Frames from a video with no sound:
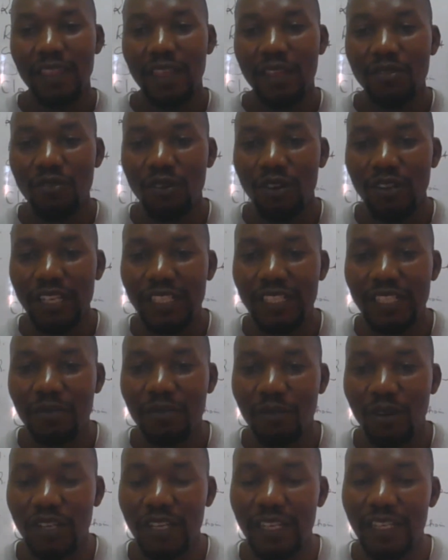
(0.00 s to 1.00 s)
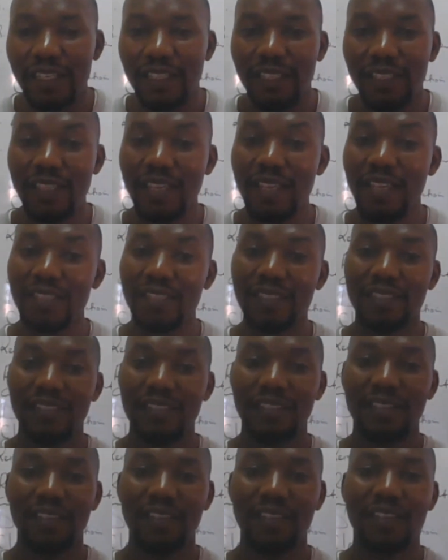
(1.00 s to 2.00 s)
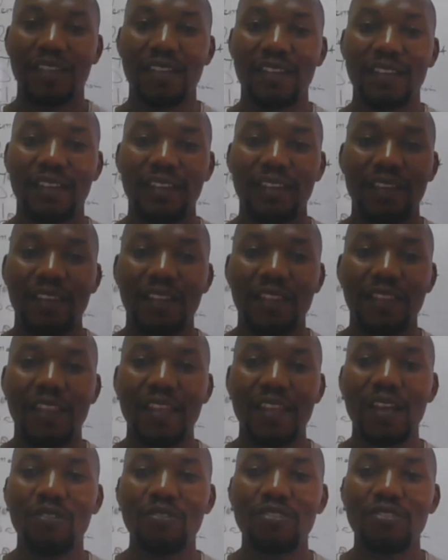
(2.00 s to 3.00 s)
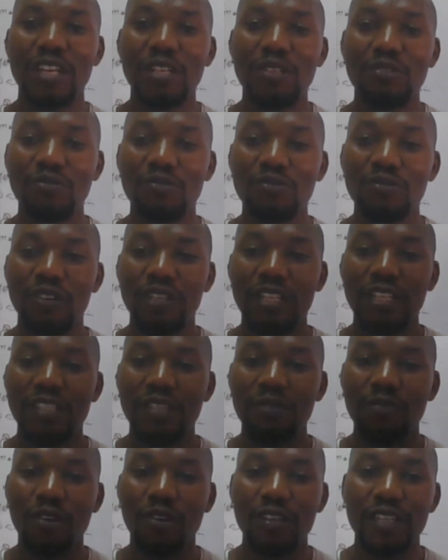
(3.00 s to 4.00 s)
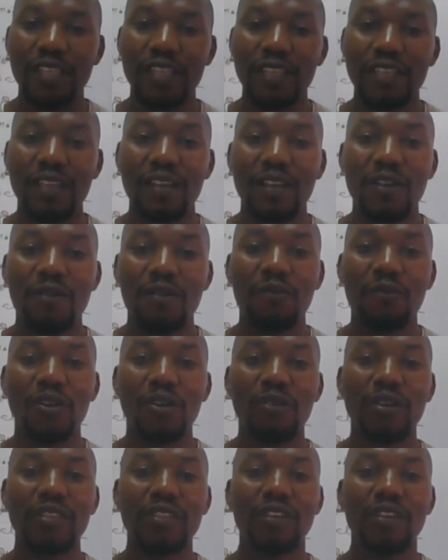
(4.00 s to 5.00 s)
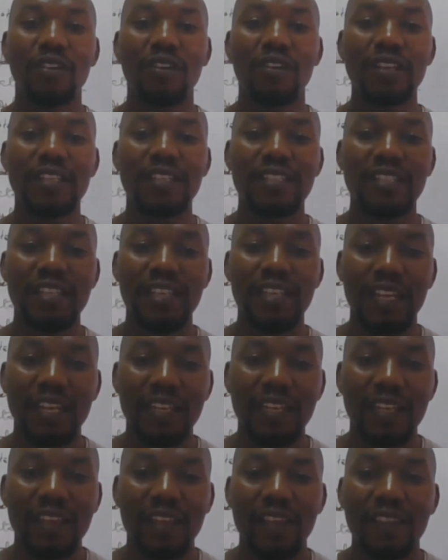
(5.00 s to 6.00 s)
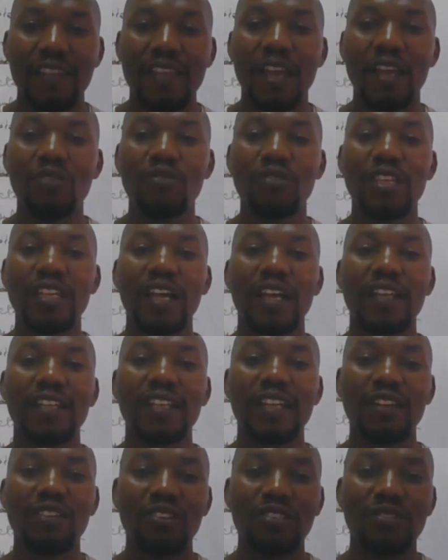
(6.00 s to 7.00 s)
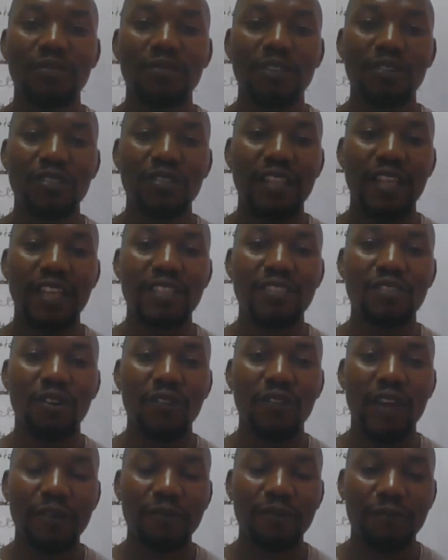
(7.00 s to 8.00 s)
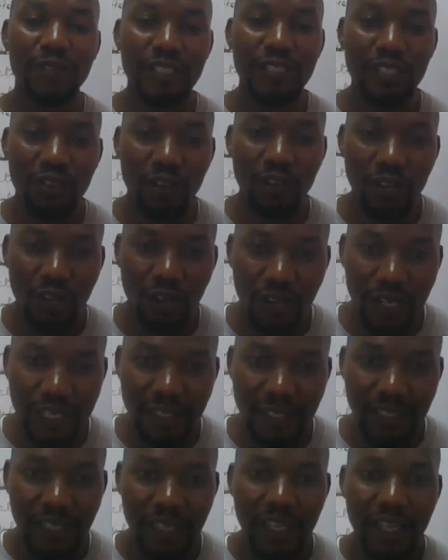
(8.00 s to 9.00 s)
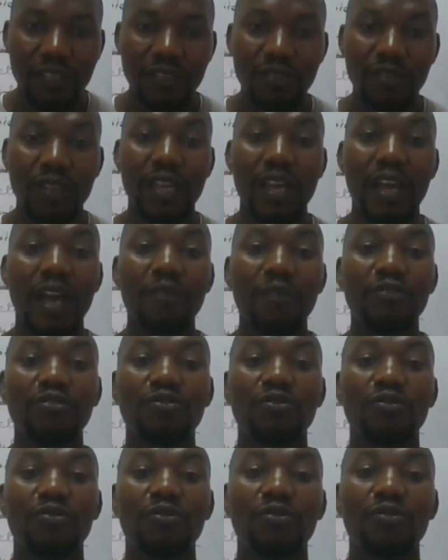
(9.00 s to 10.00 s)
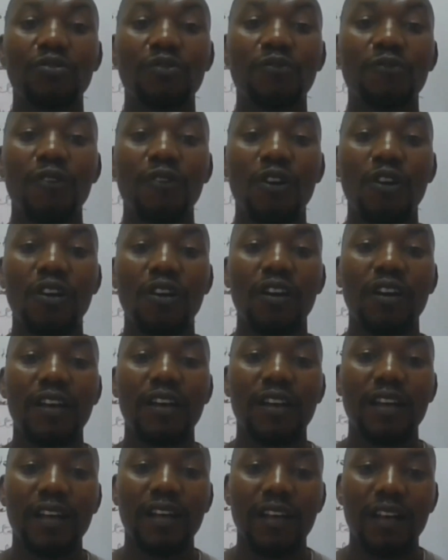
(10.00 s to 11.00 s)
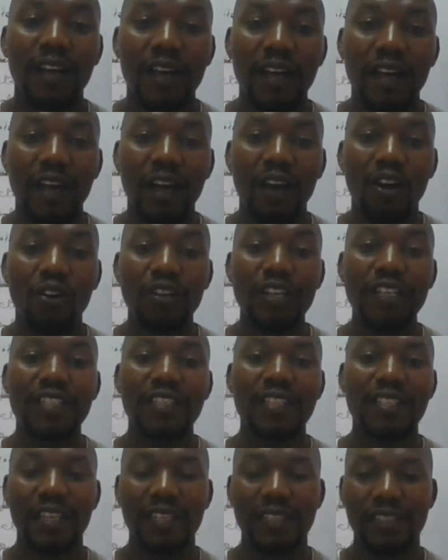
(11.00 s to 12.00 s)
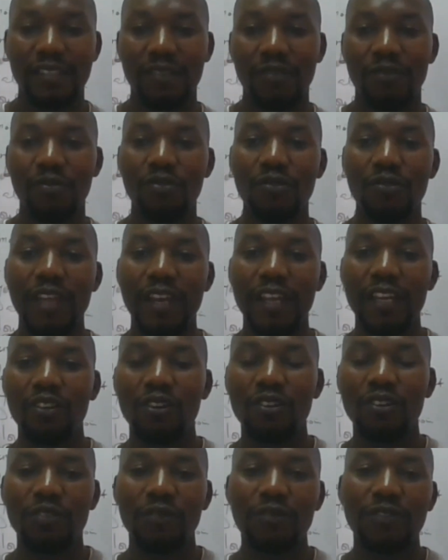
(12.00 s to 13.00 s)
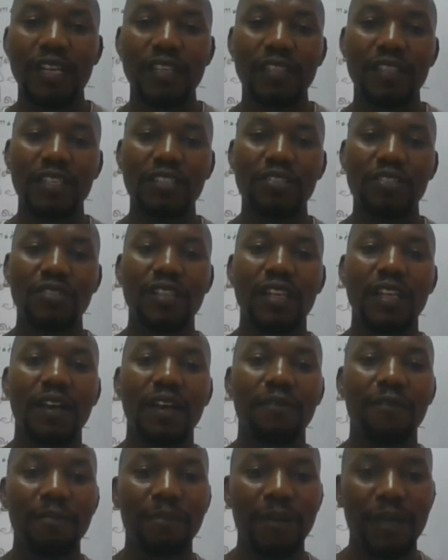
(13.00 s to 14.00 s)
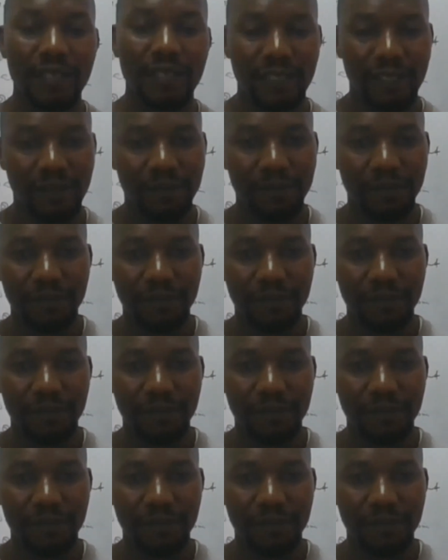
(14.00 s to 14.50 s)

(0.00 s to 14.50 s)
They do audit remotely. Yes, they now try to do audit remotely, following the audit trail. They are looking at records because there is no that physical audit. So they have to look for audit trails through the records of transactions that have happened.